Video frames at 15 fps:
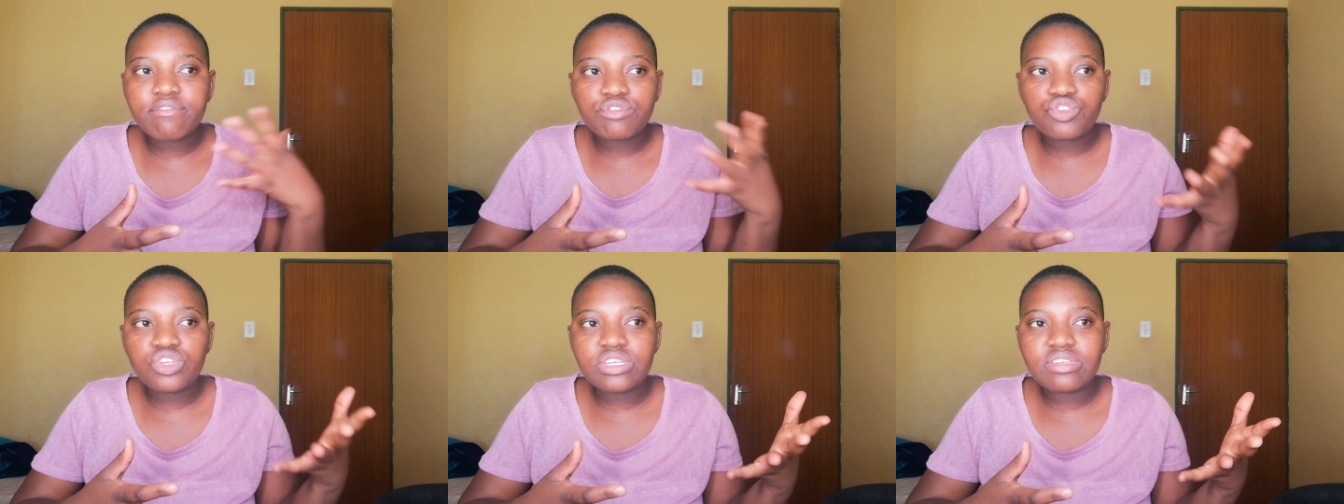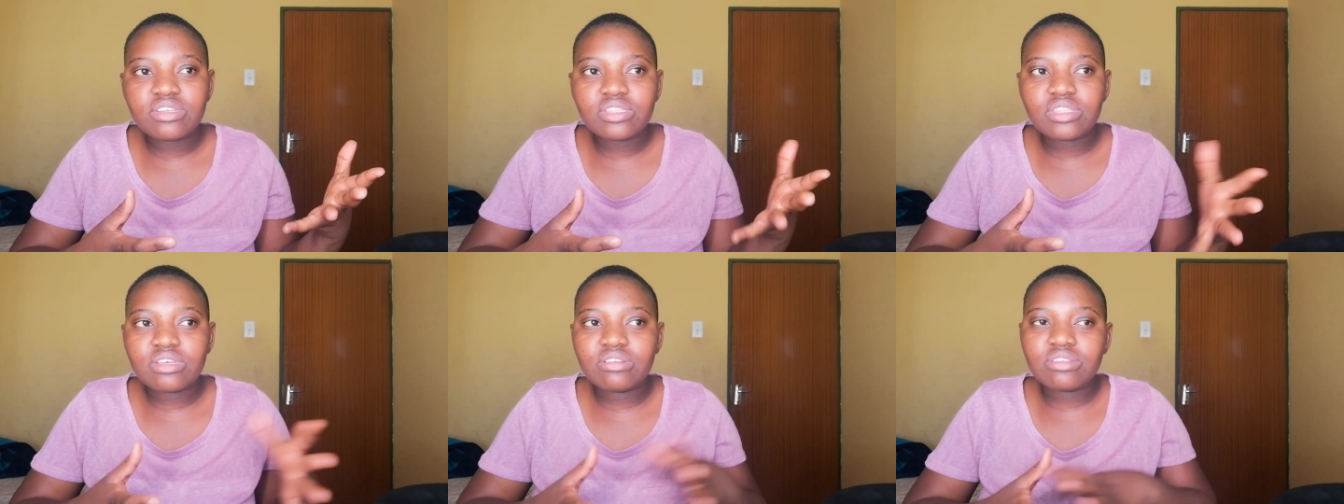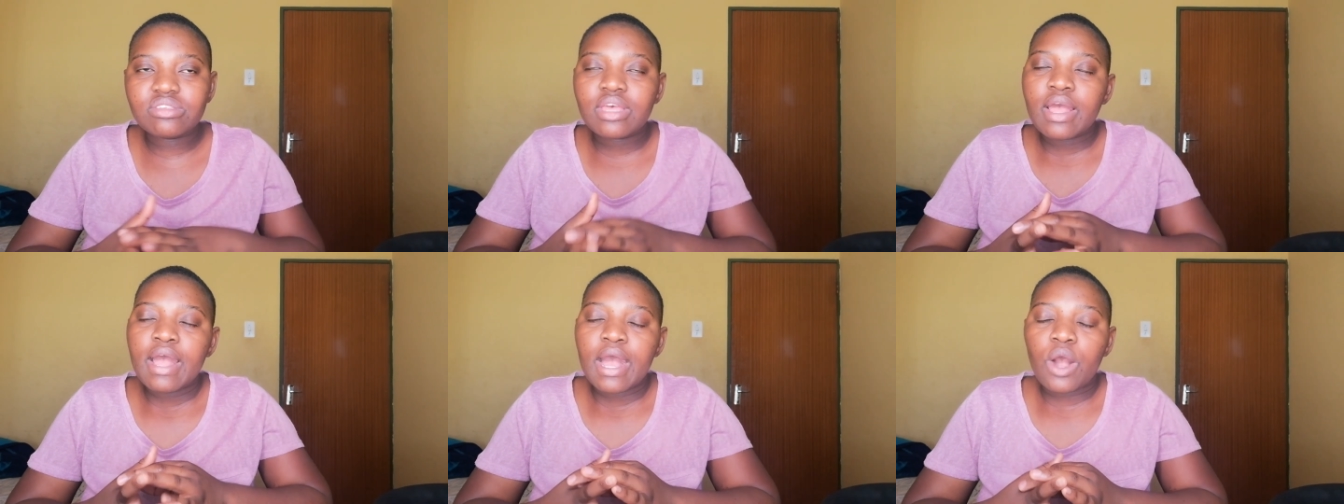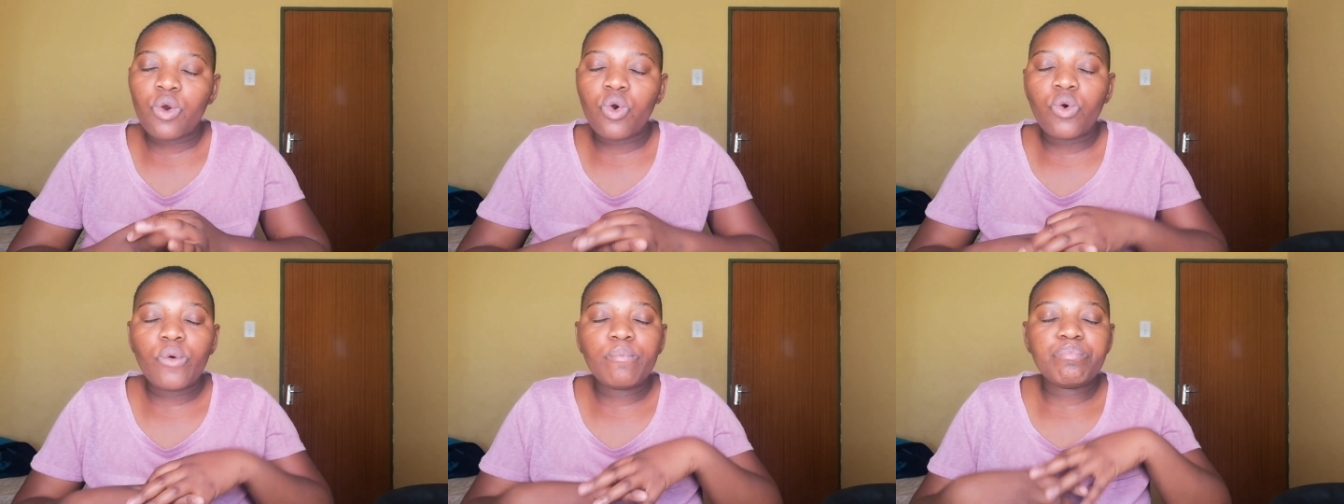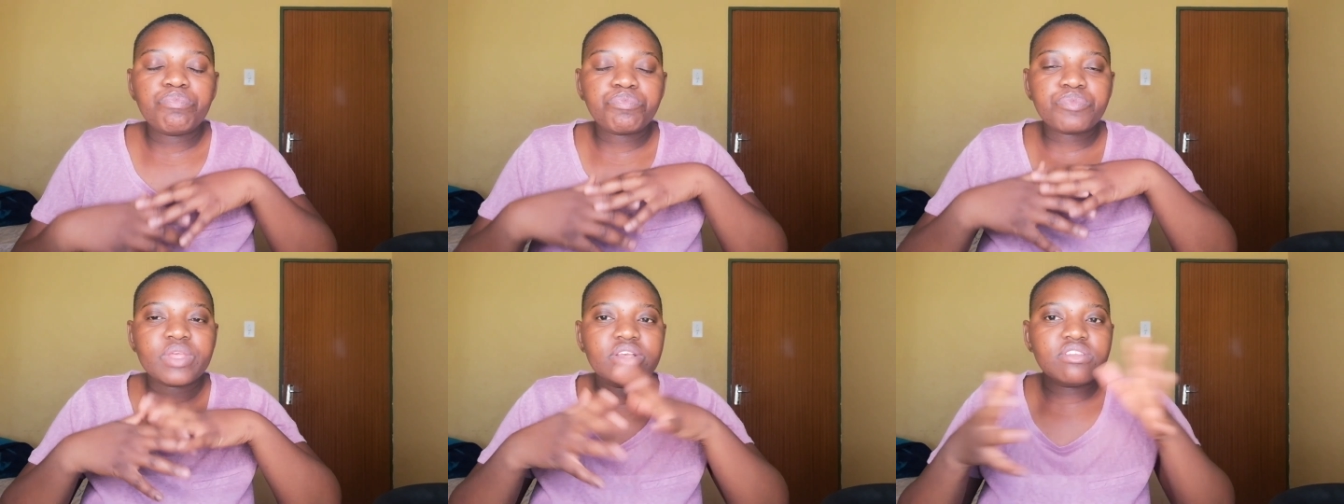treated this, or
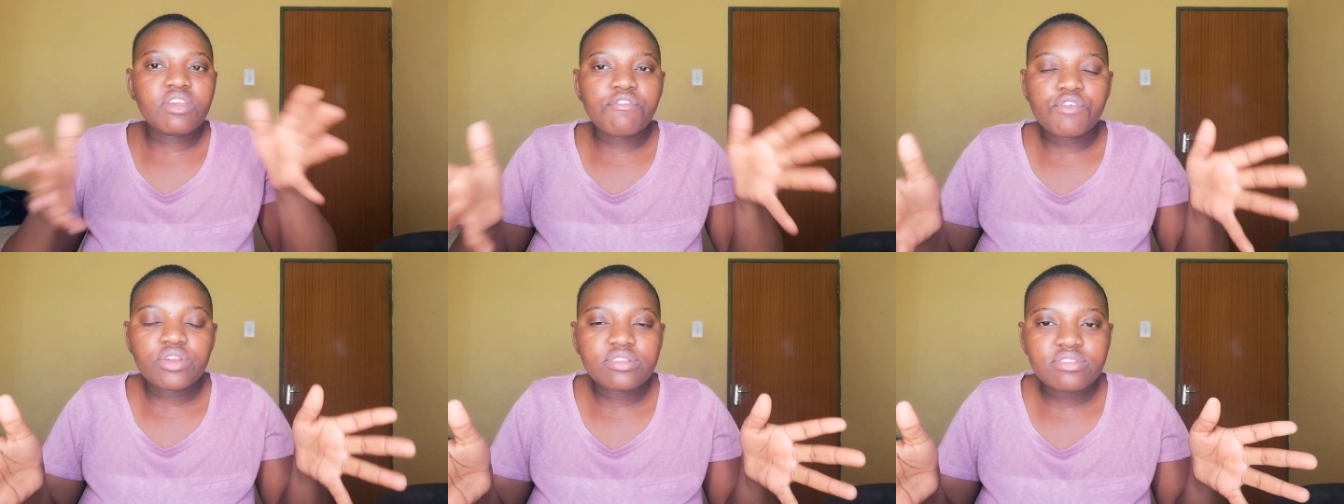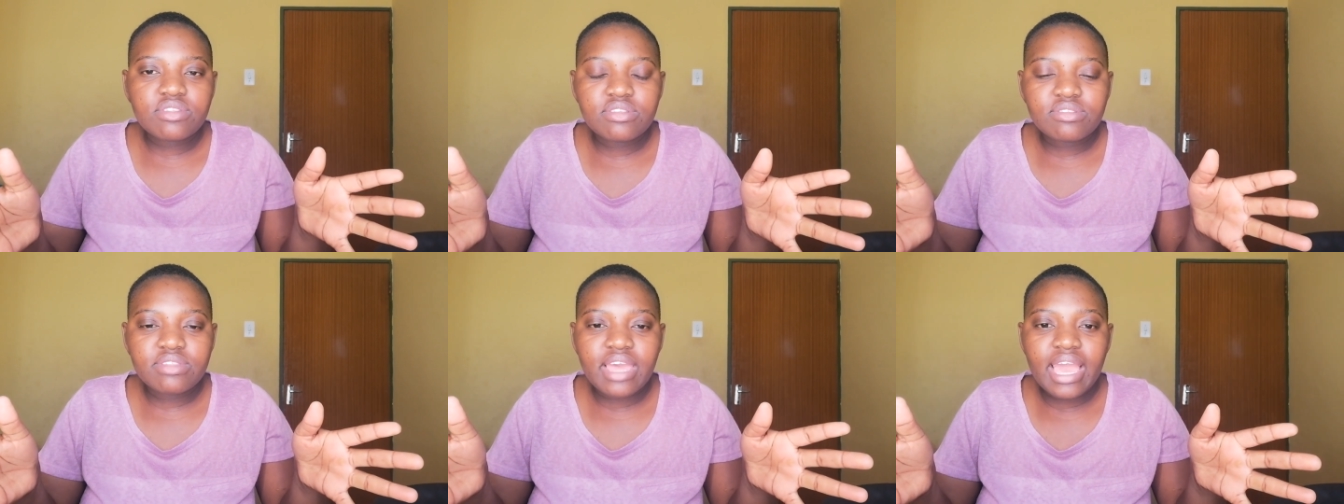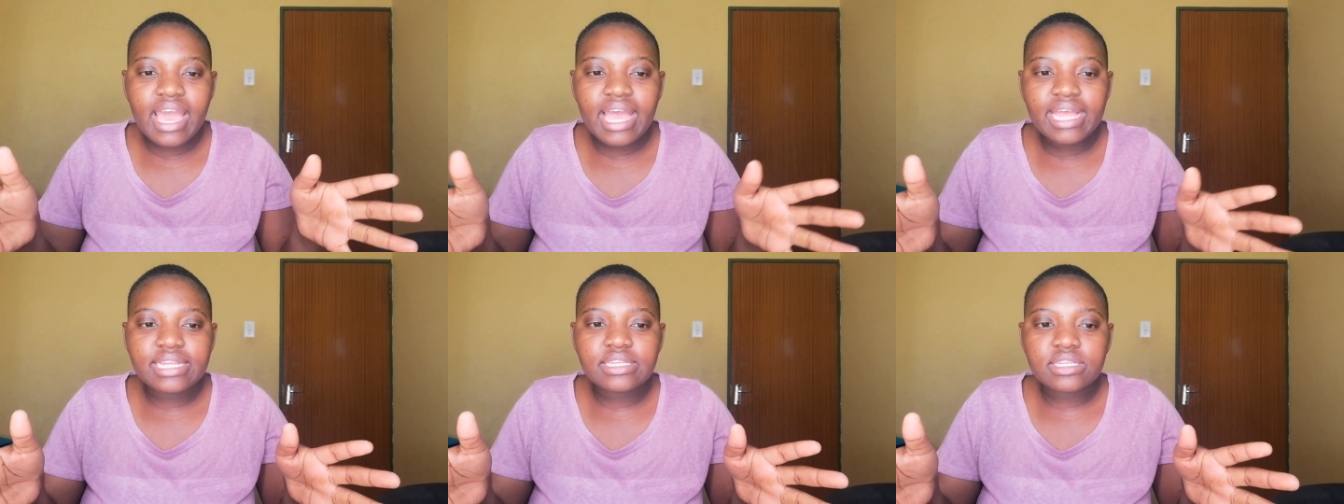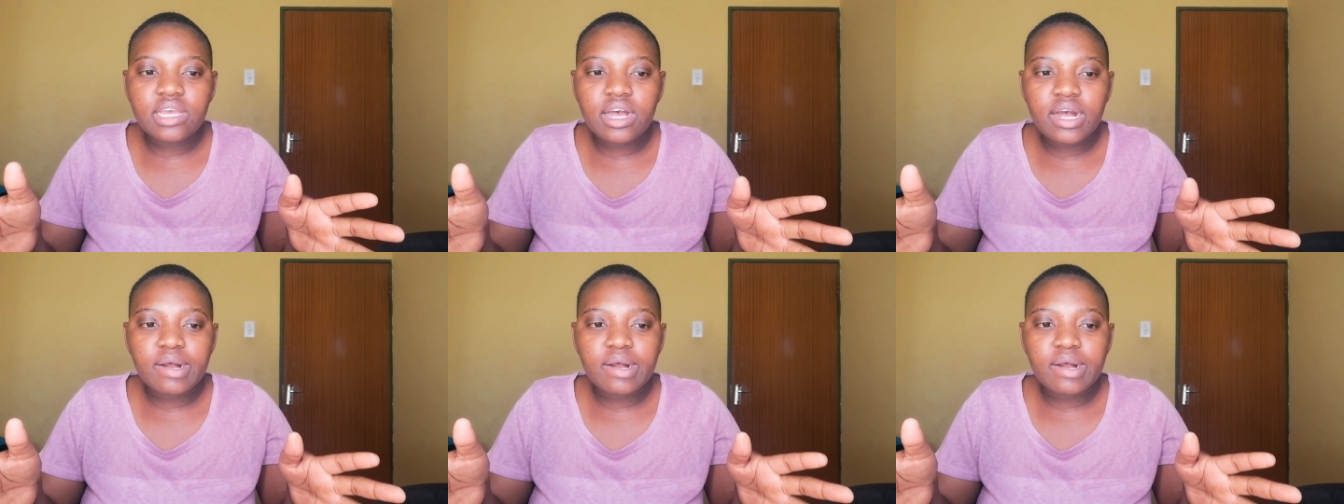say for instance they had